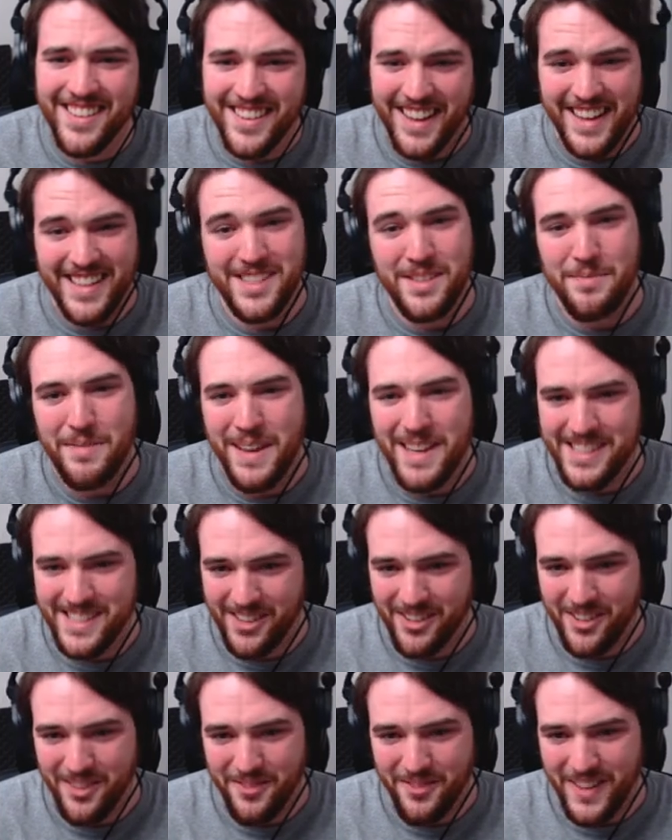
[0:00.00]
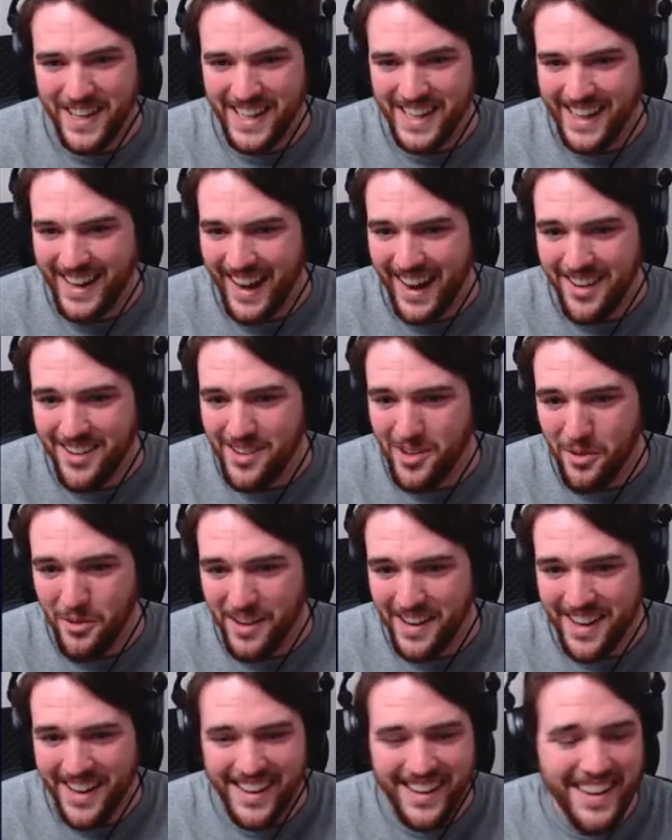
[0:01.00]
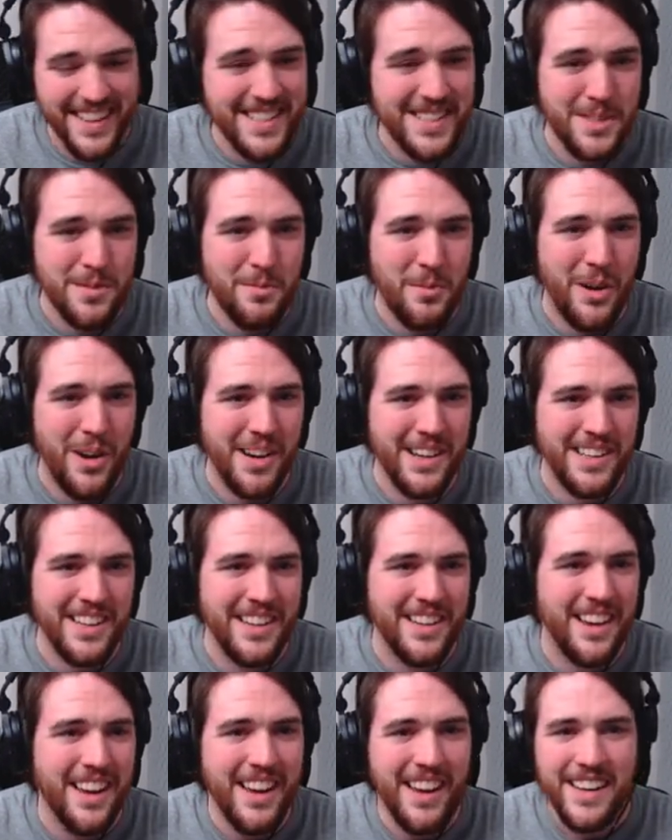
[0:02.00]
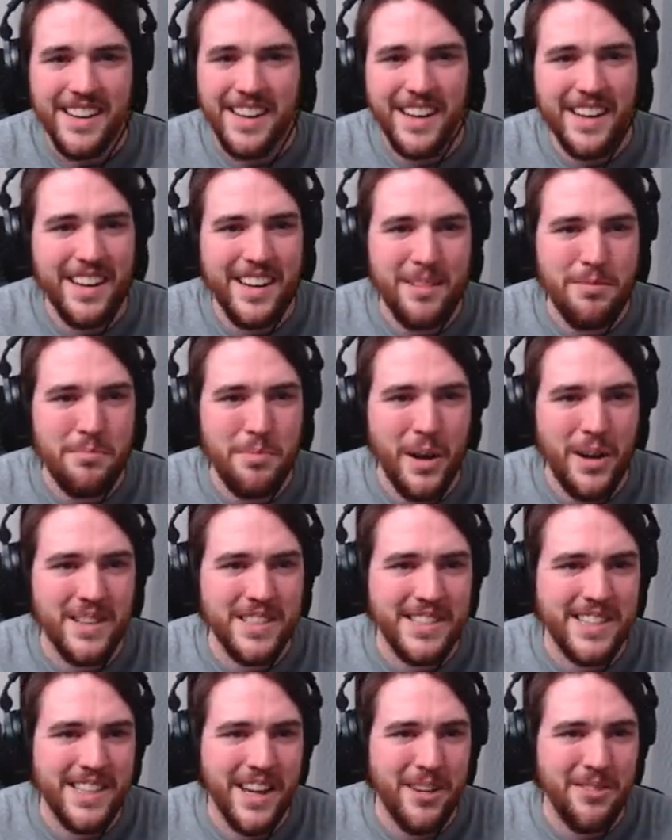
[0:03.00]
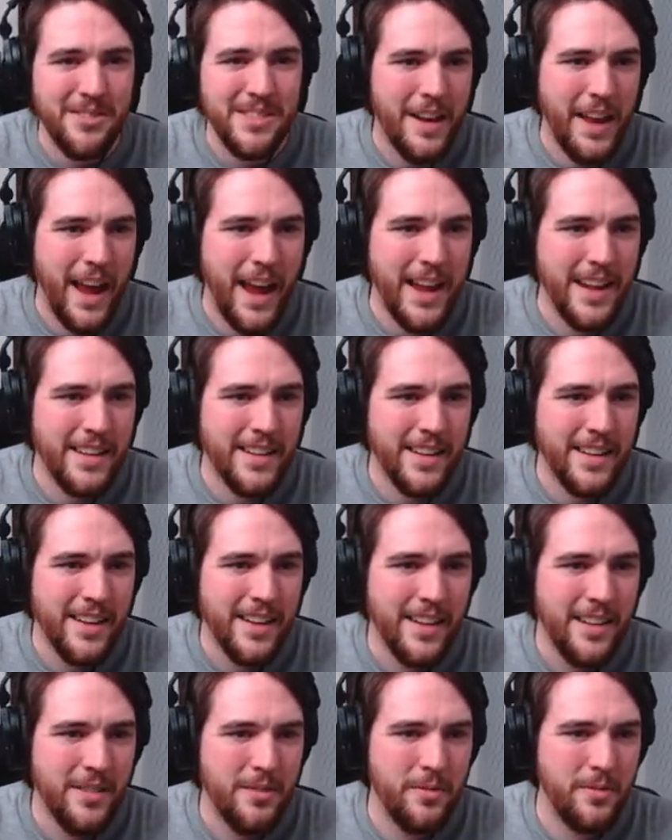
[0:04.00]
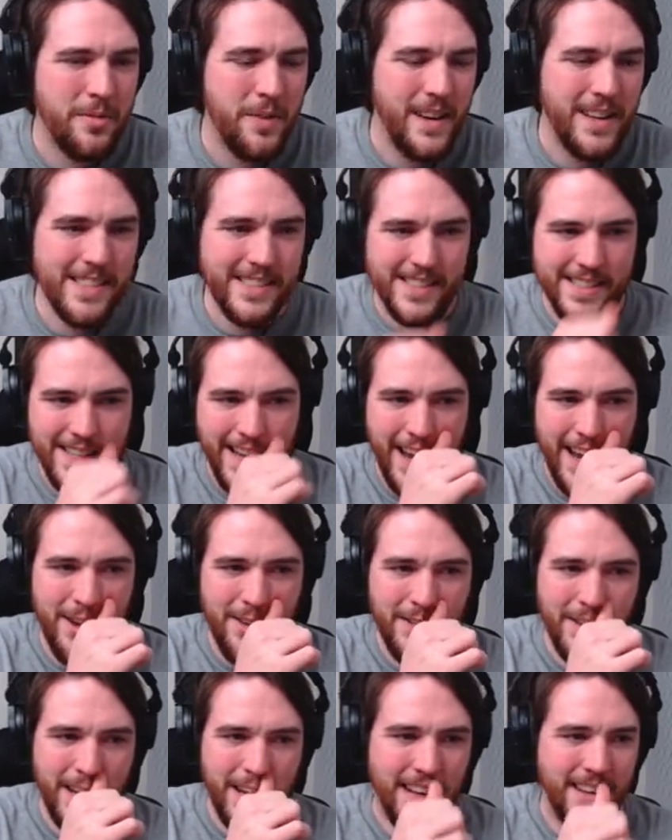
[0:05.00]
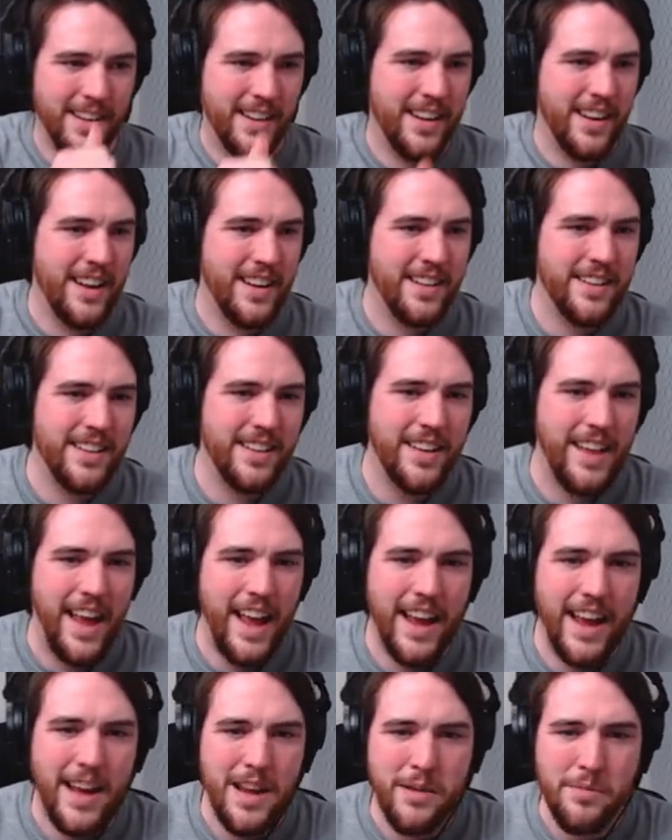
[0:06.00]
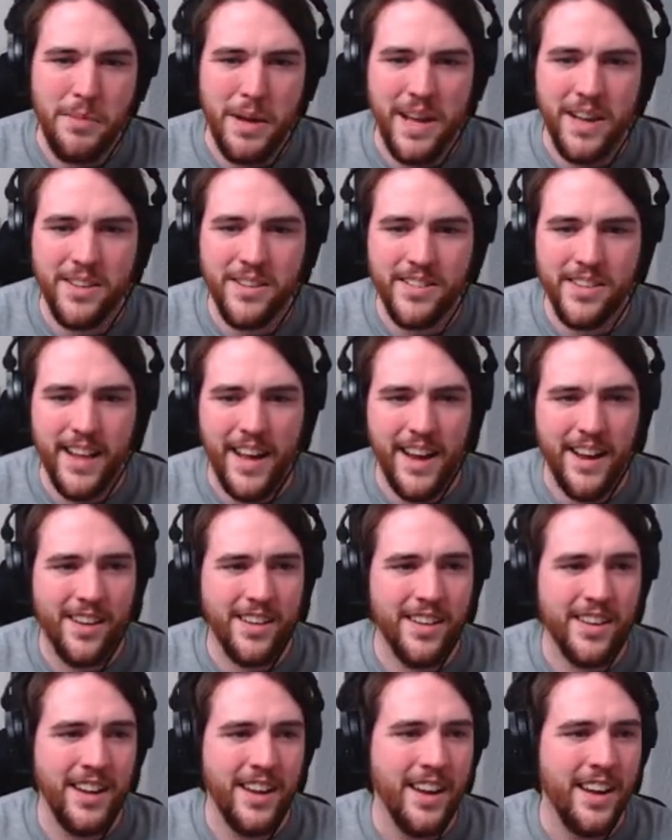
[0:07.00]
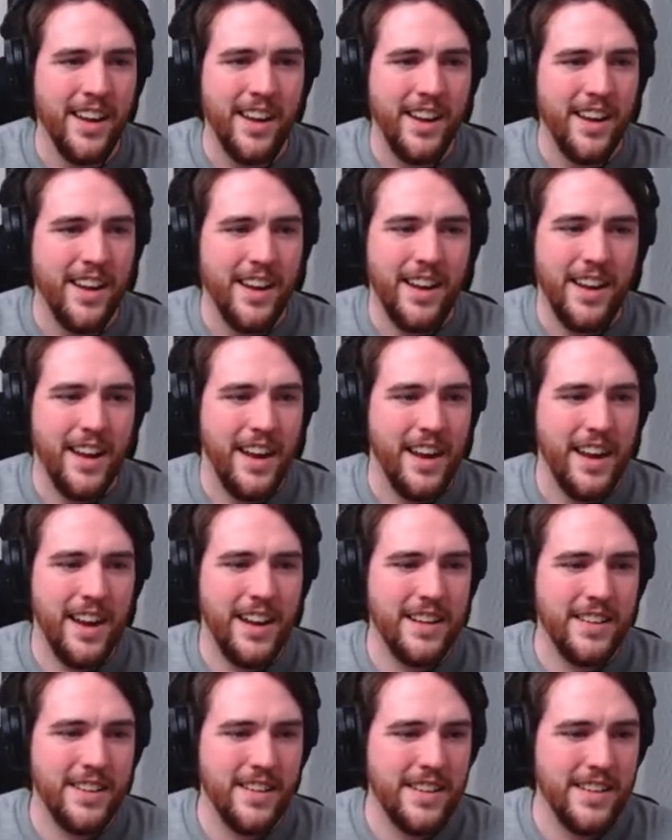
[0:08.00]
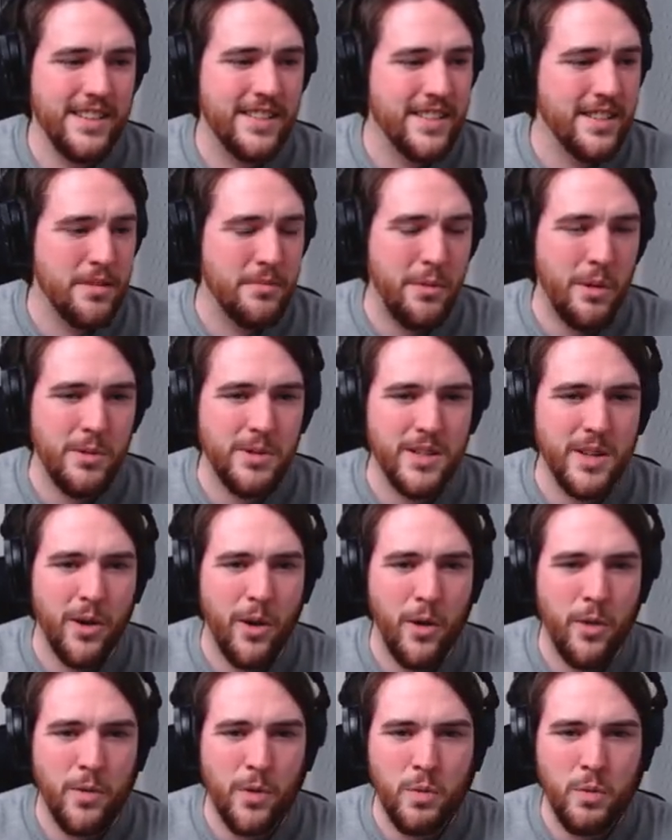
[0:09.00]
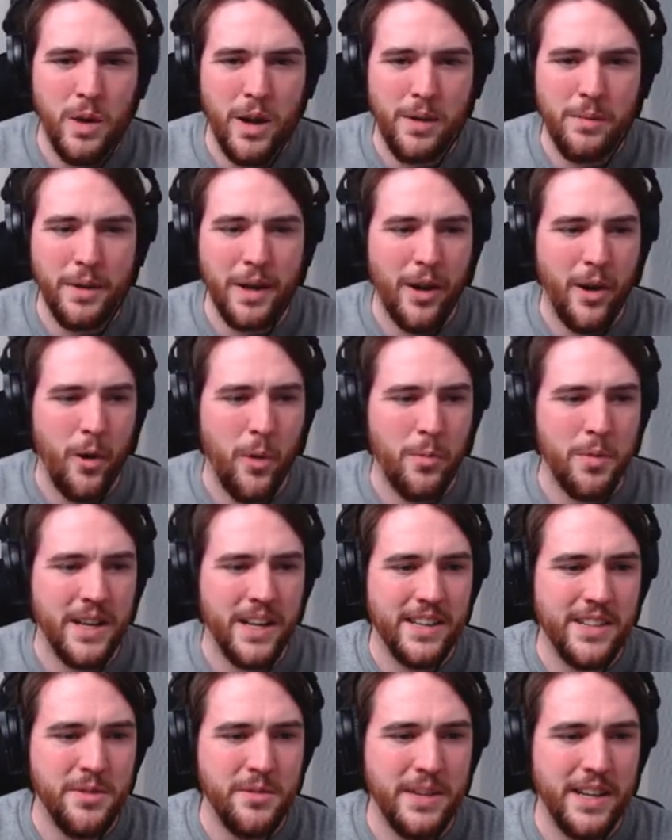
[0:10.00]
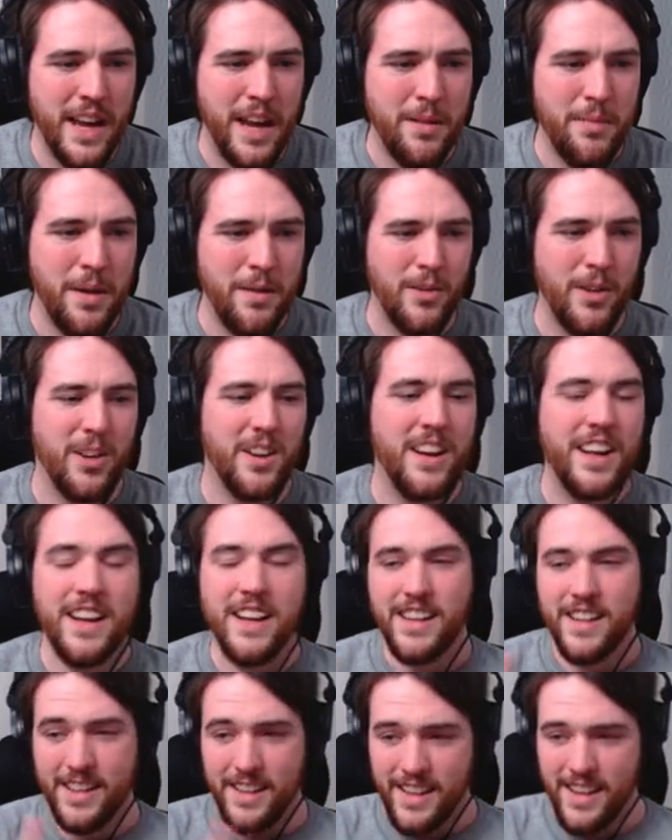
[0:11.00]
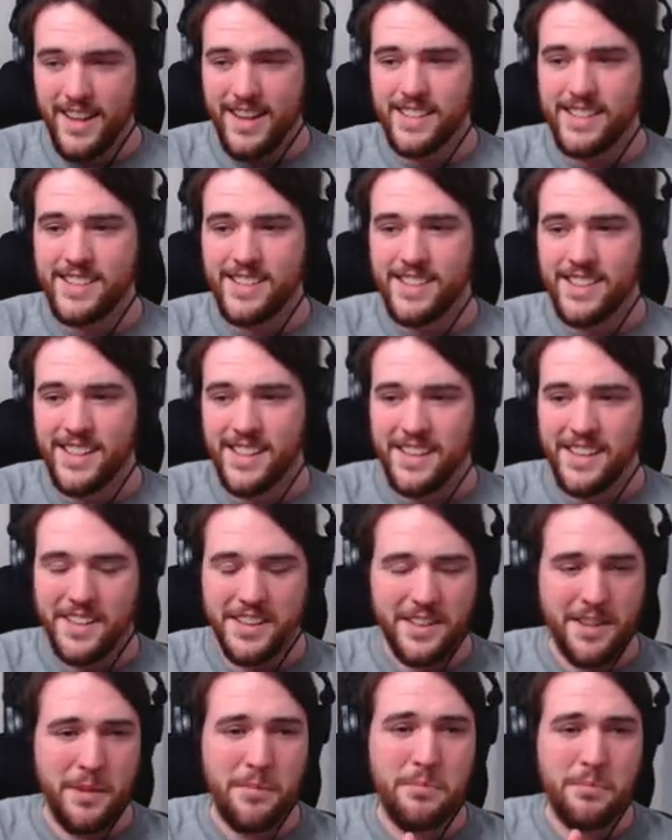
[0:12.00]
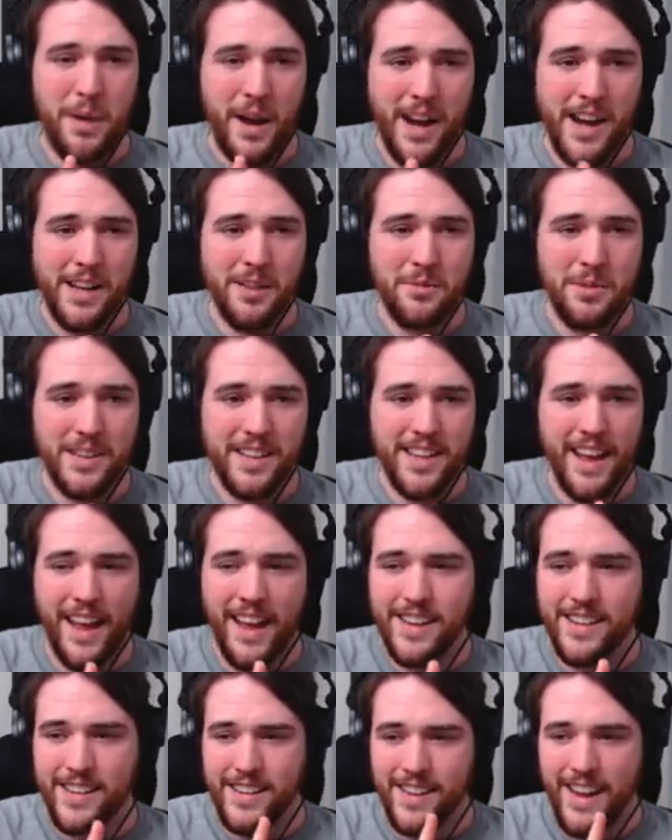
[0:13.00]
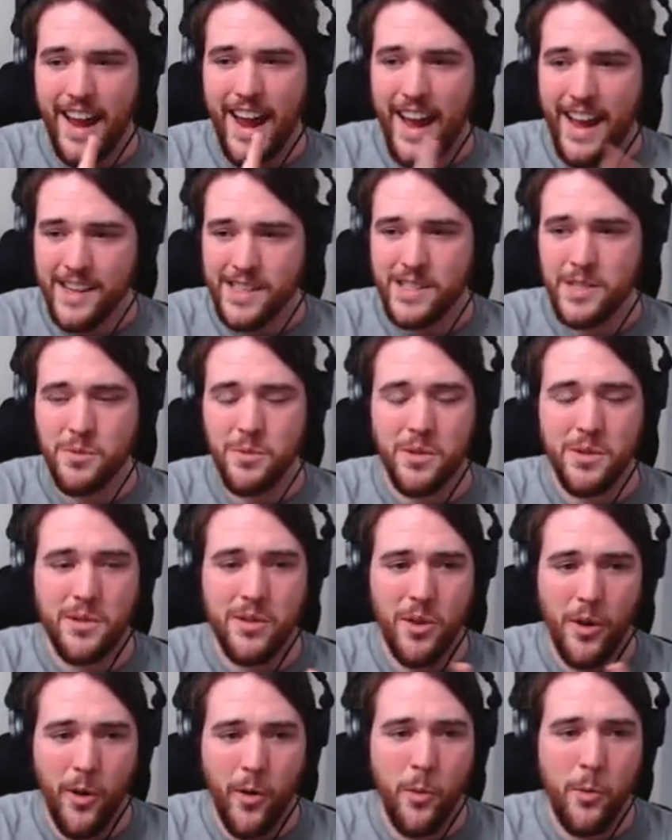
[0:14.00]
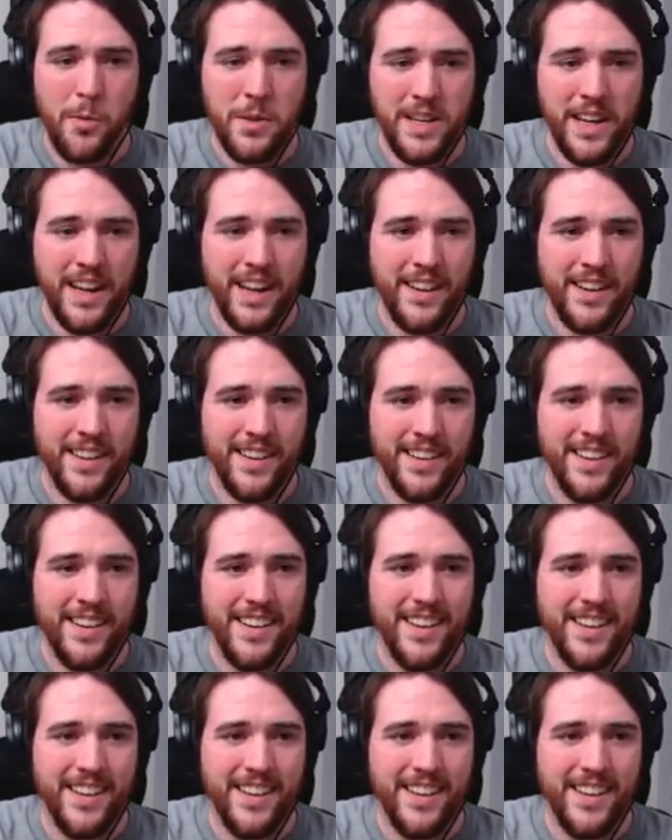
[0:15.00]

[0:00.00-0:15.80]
That's amazing graffiti. I don't know why that guy just walked. Did he get punched out? Head face down in the hay bale there. This is the most overwhelming opening to a game ever. This, combined with that actual opening